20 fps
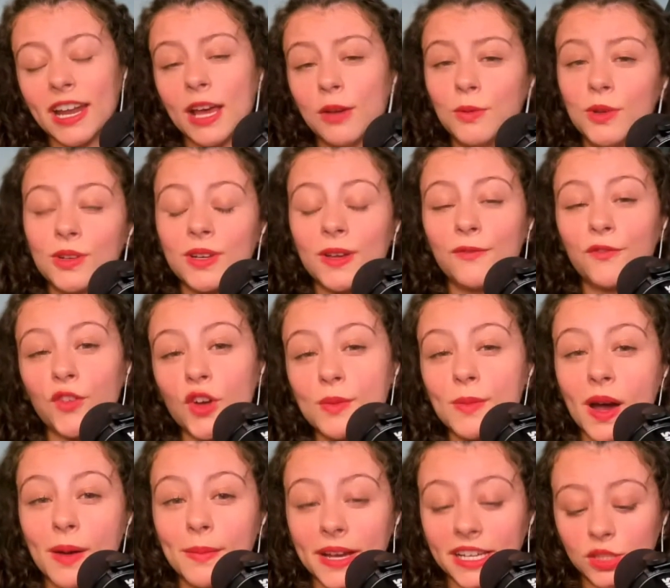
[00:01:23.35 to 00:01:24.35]
I will confirm
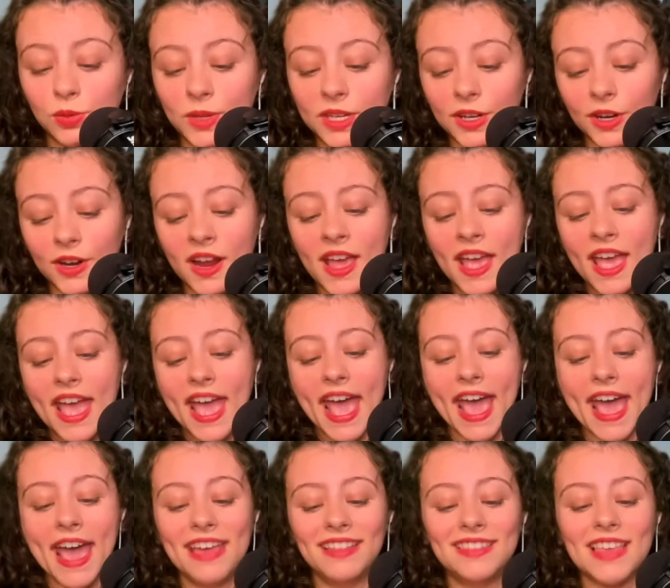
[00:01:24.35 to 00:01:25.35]
on my Twitter,
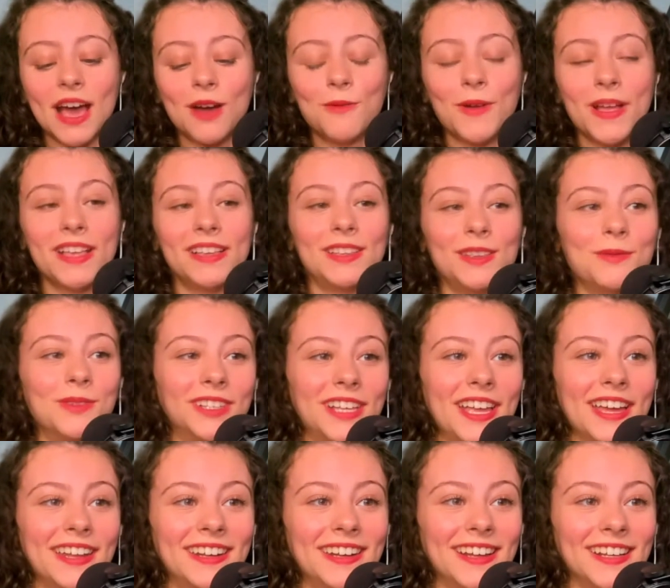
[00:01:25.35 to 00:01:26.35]
and that way you will
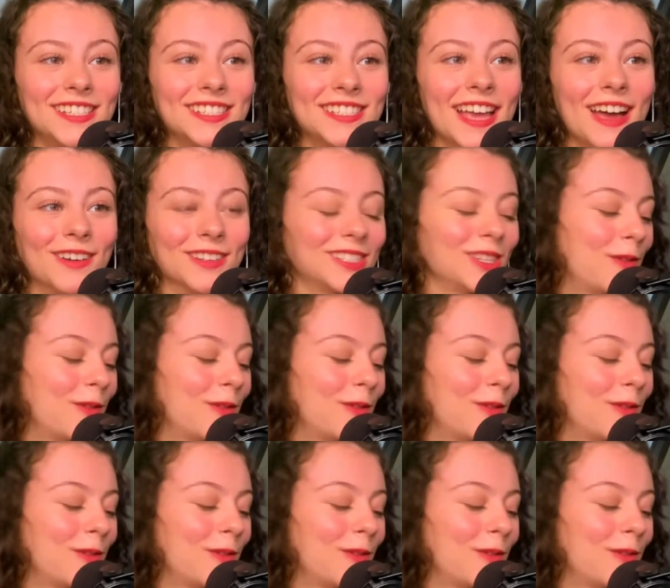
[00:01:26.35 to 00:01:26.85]
get a nice shout.